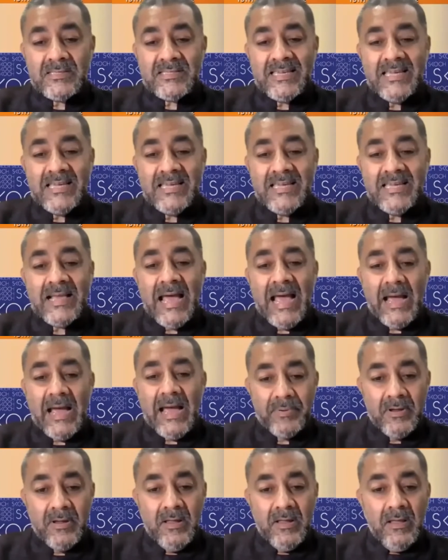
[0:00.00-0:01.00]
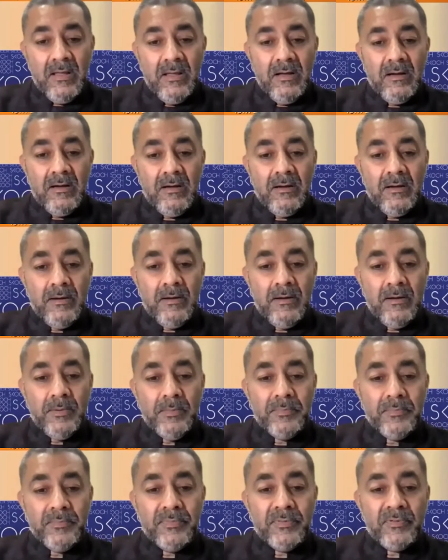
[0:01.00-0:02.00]
skill gap,
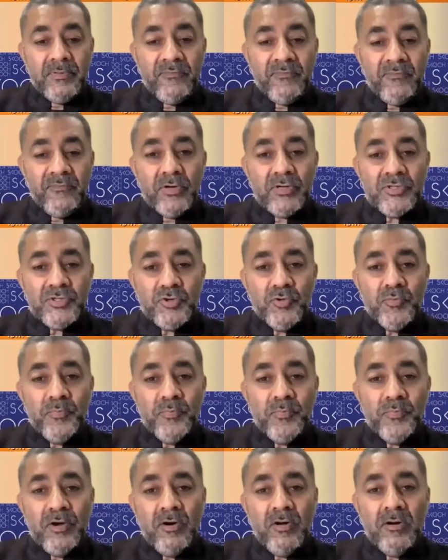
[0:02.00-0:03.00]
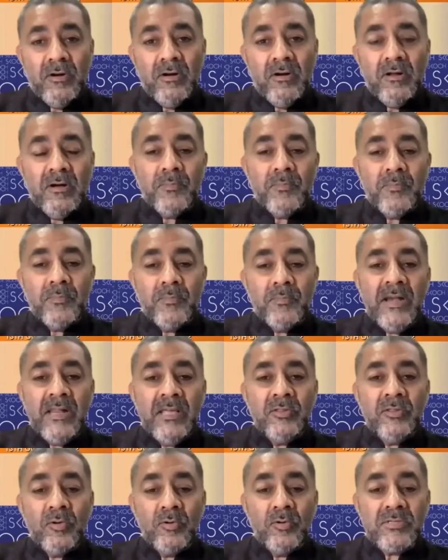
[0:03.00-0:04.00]
the focus should be on
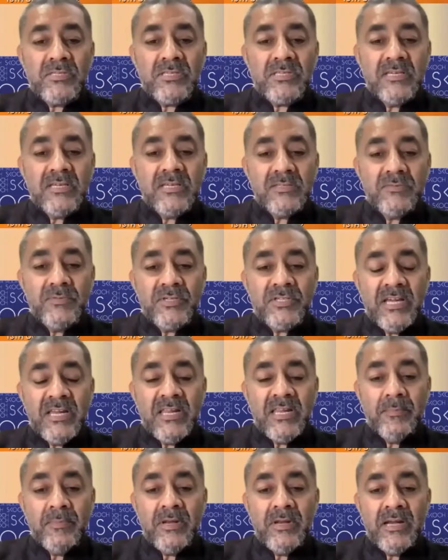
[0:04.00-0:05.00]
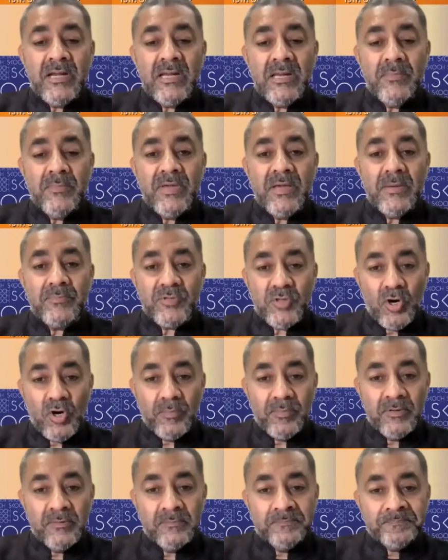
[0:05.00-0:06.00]
providing those skills which can immediately be
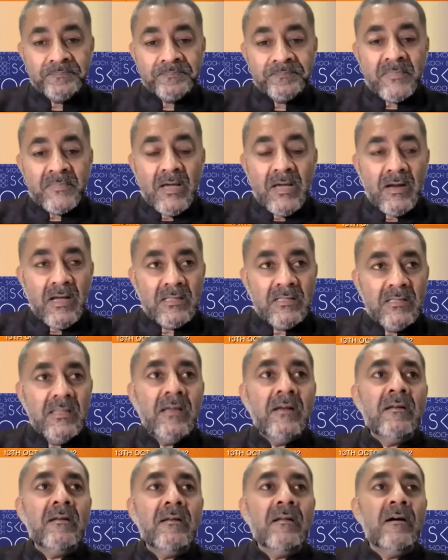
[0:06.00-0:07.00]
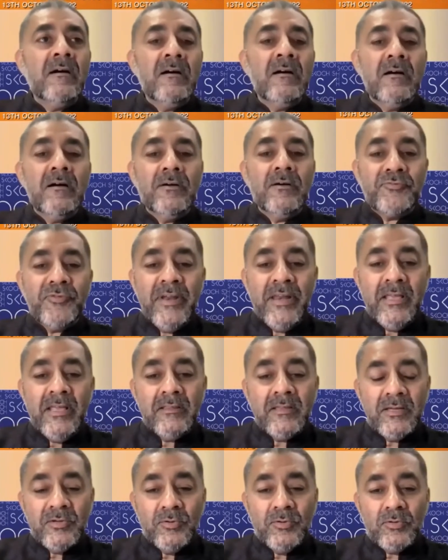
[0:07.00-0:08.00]
absorbed, rather than
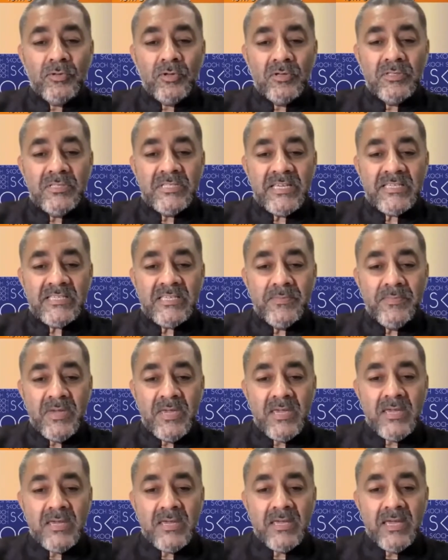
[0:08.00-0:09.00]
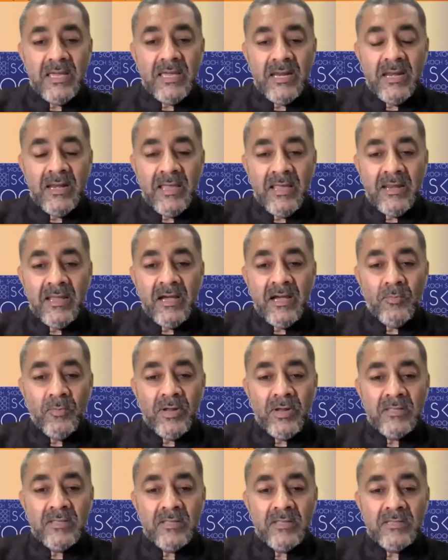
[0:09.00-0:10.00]
training the youth on JCB in an area
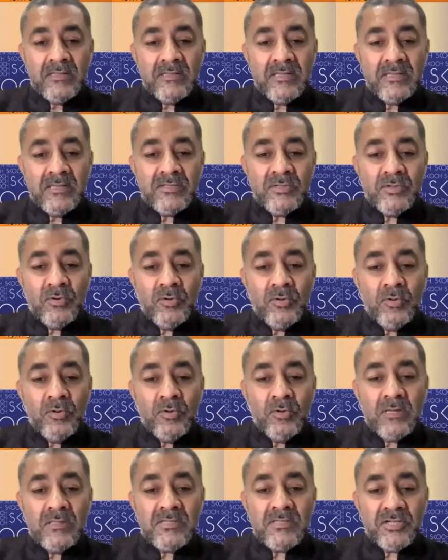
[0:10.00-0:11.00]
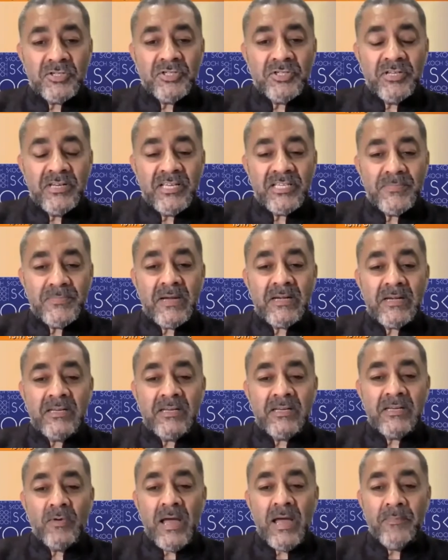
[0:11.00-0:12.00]
where there is no construction
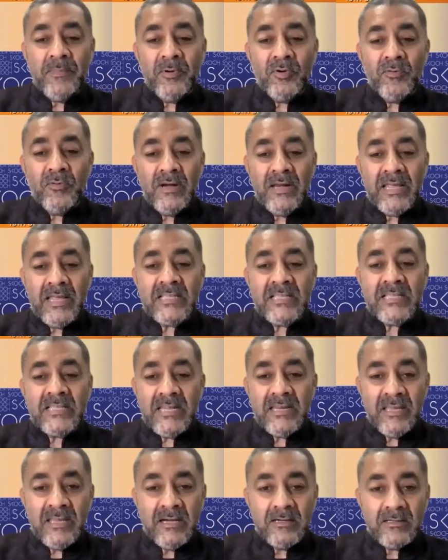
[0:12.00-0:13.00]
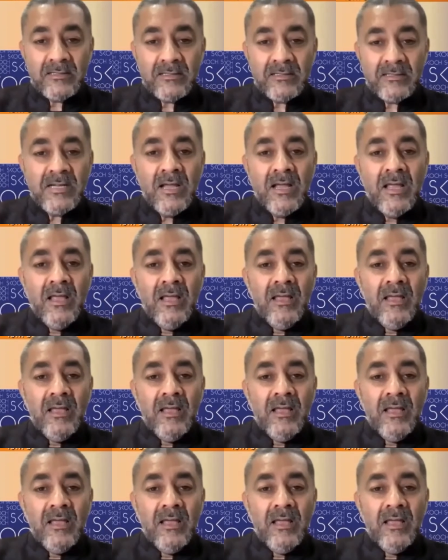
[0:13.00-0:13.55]
expected to happen over next 10 years,